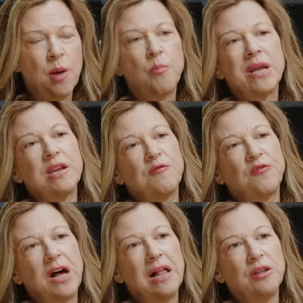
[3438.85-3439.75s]
but it
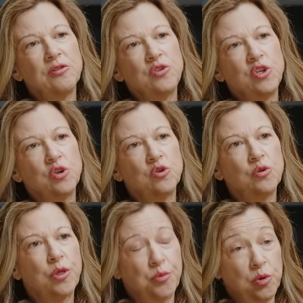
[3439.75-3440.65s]
follows
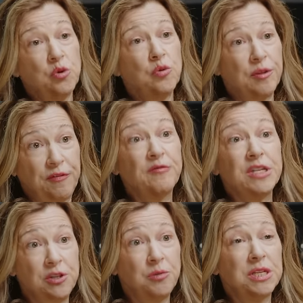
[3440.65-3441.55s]
you through the
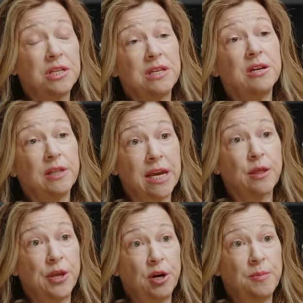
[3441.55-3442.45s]
fifty-two weeks of the year like
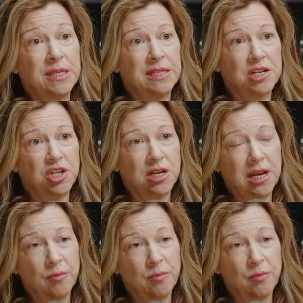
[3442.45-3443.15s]
a therapy session.